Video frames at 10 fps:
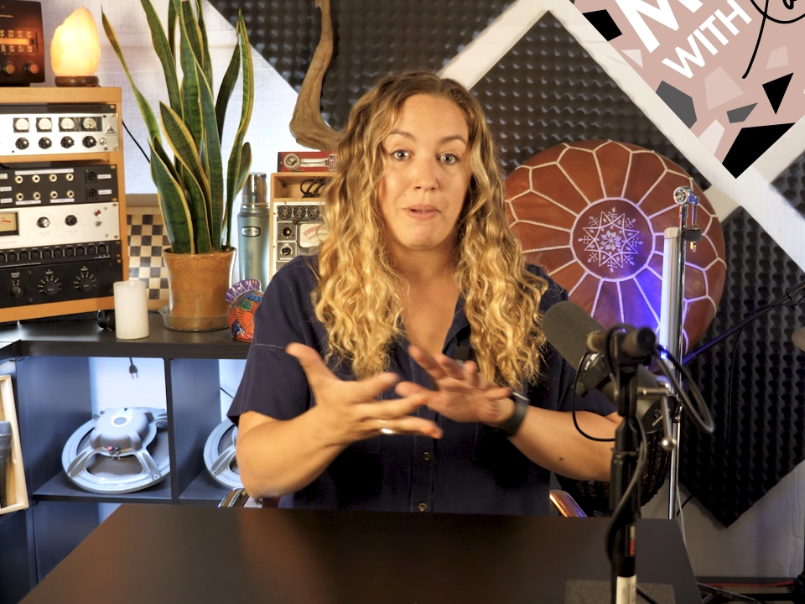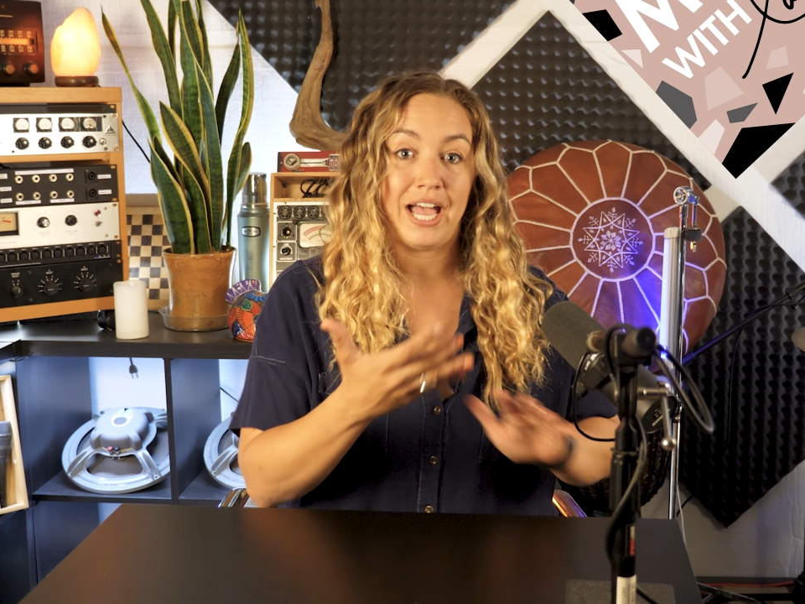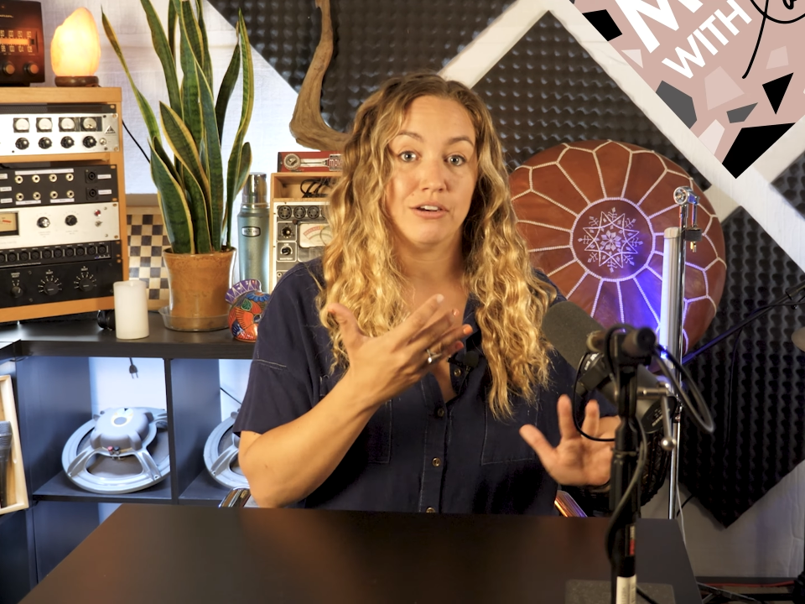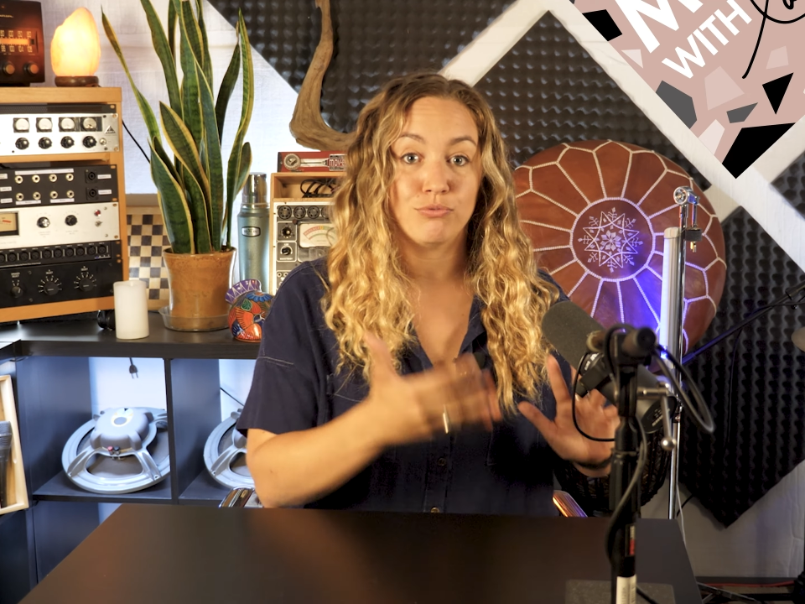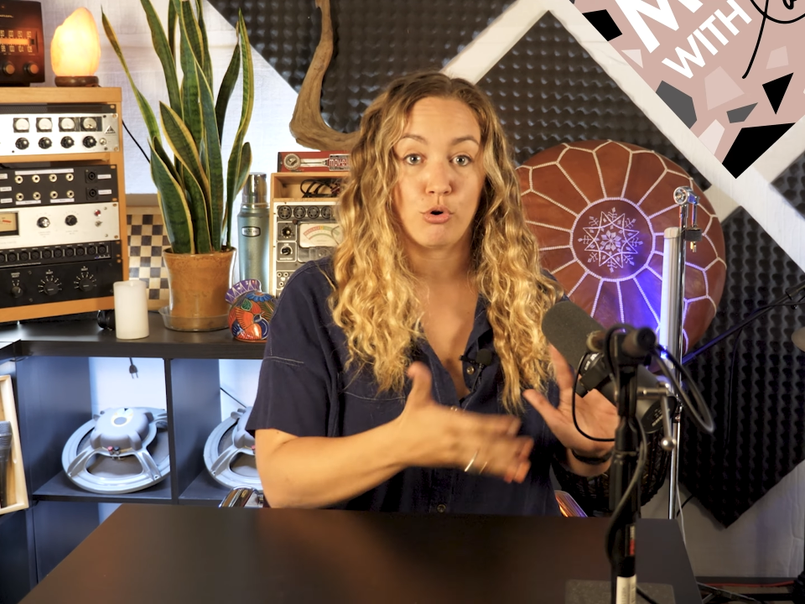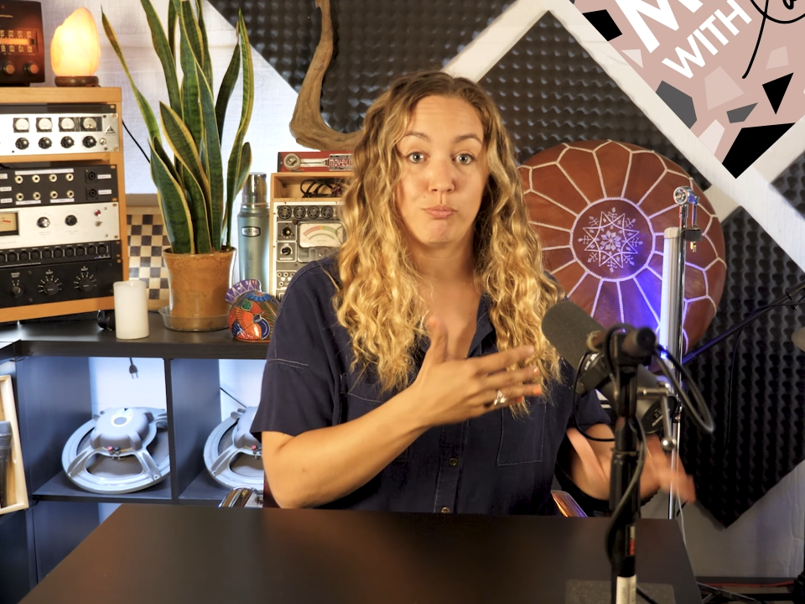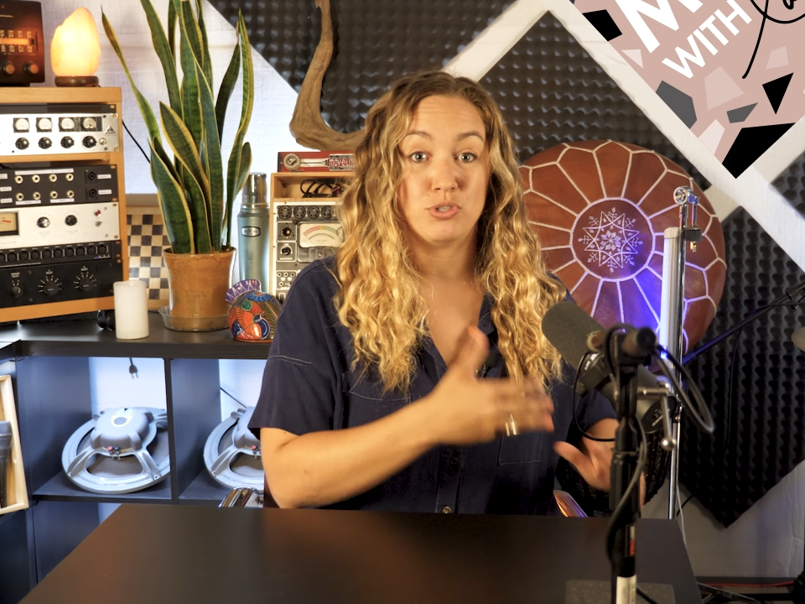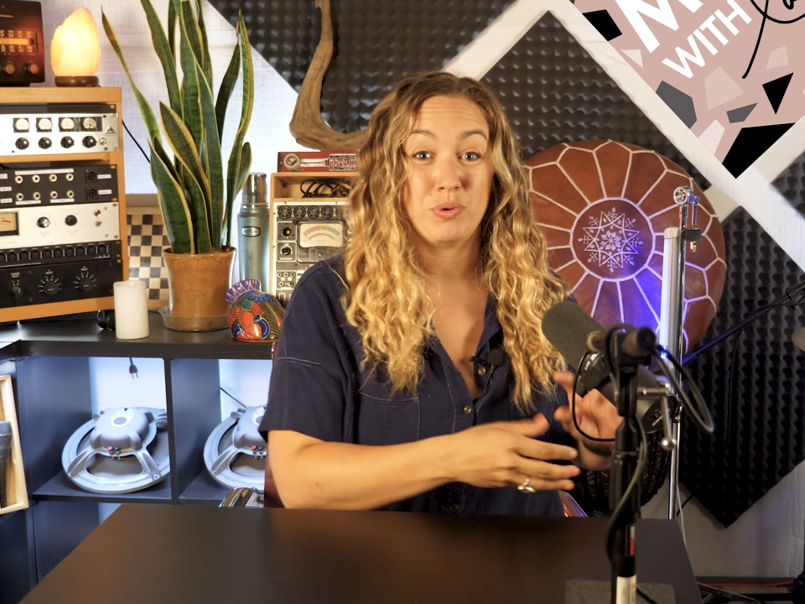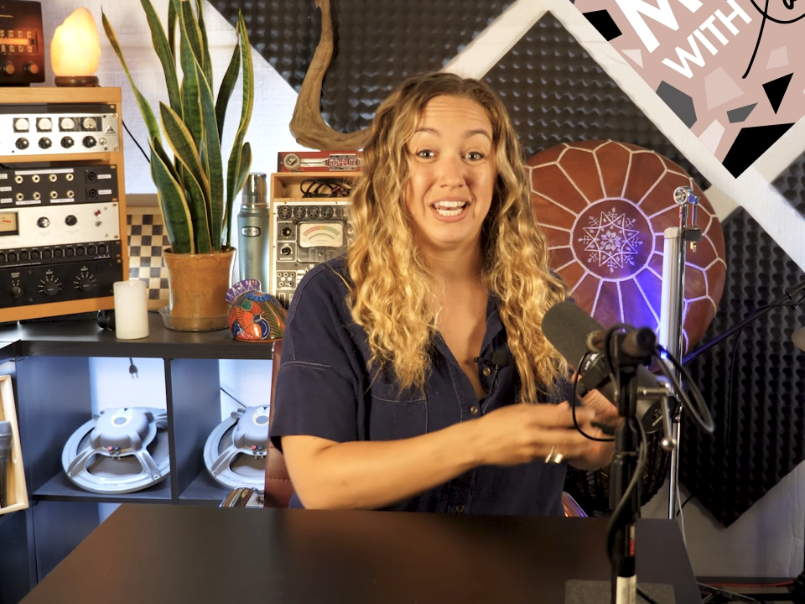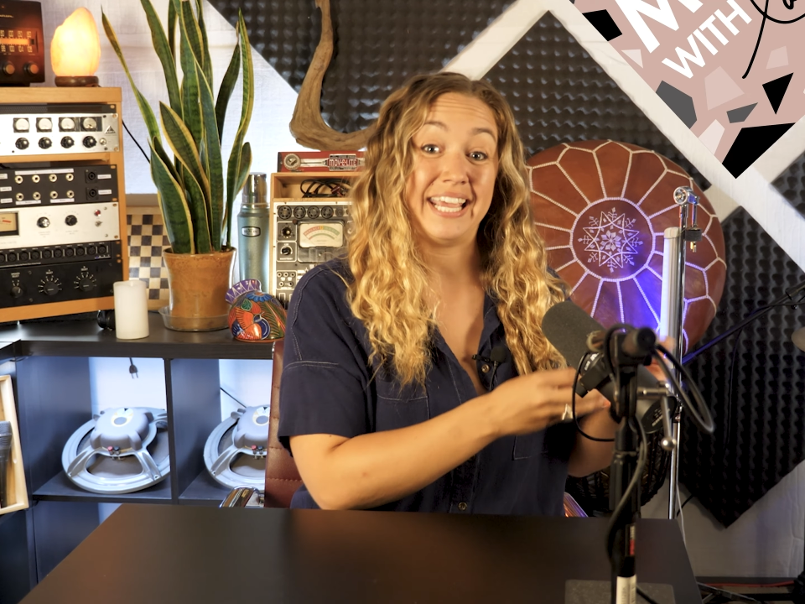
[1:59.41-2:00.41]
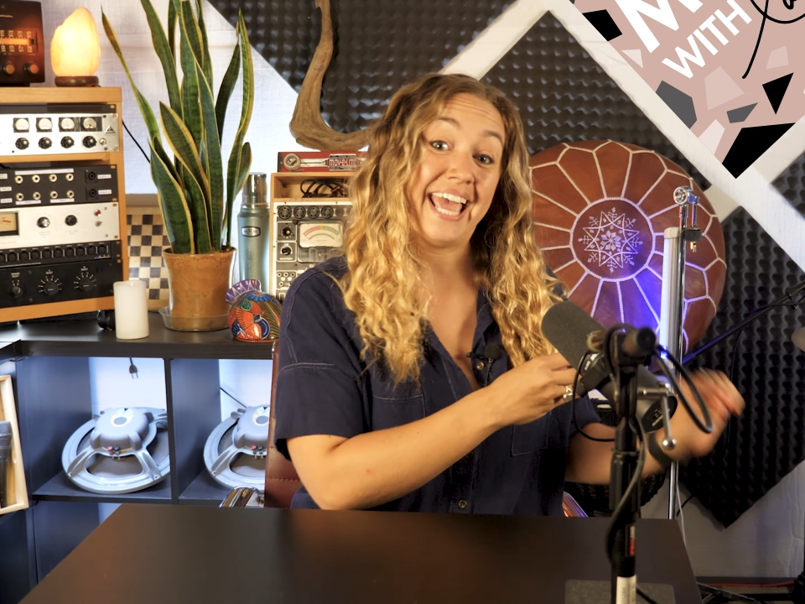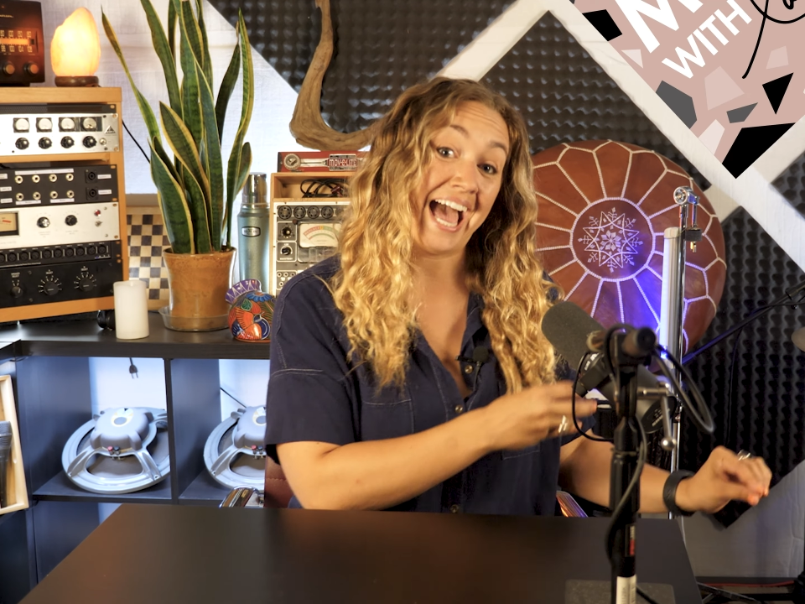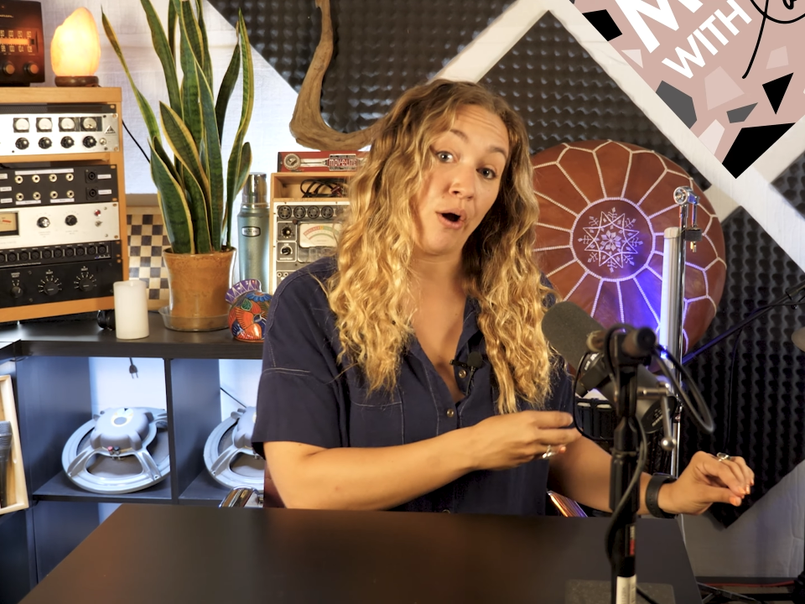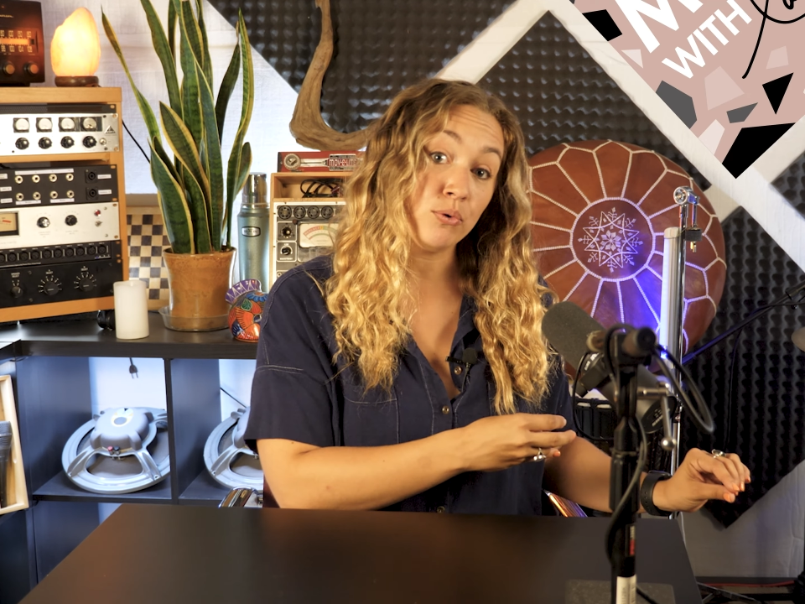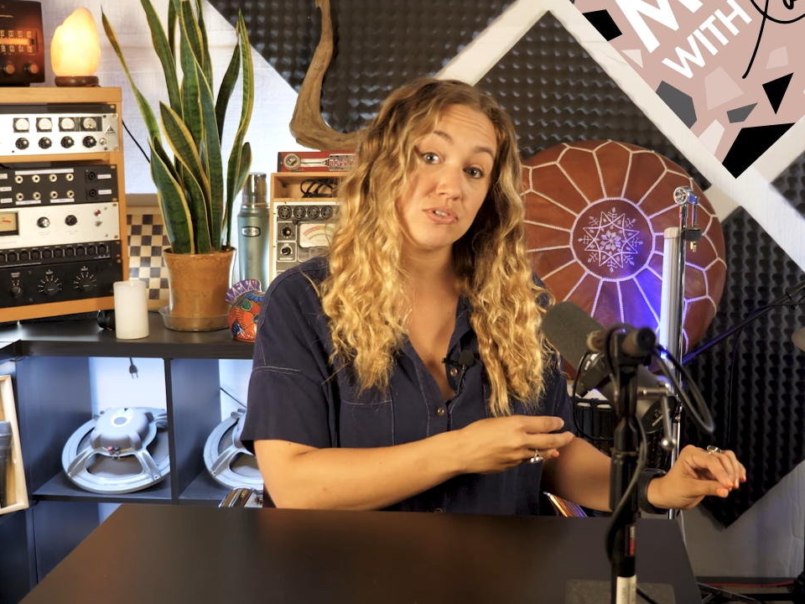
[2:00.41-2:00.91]
back and forth between
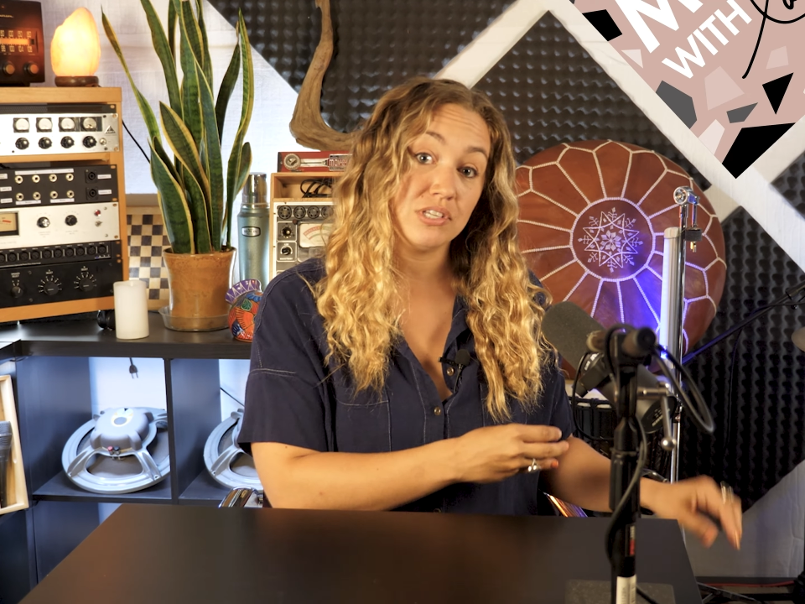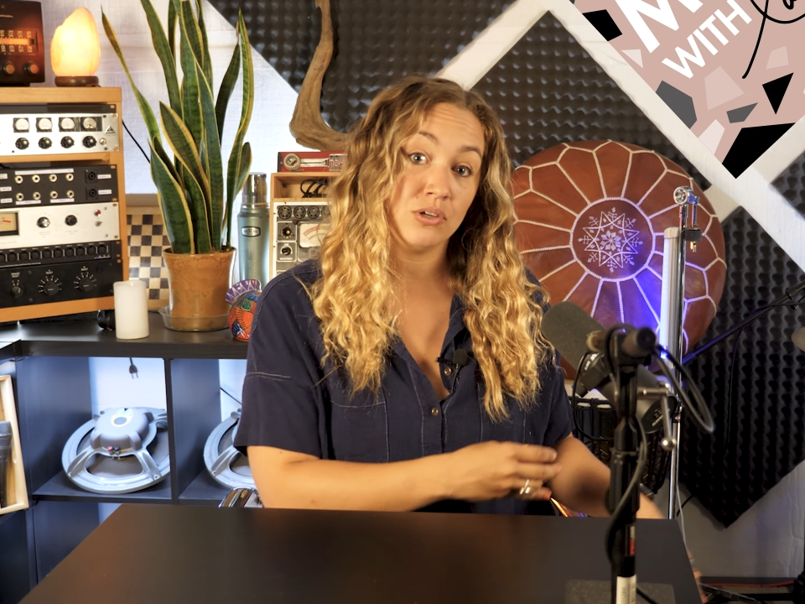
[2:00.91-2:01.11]
accounts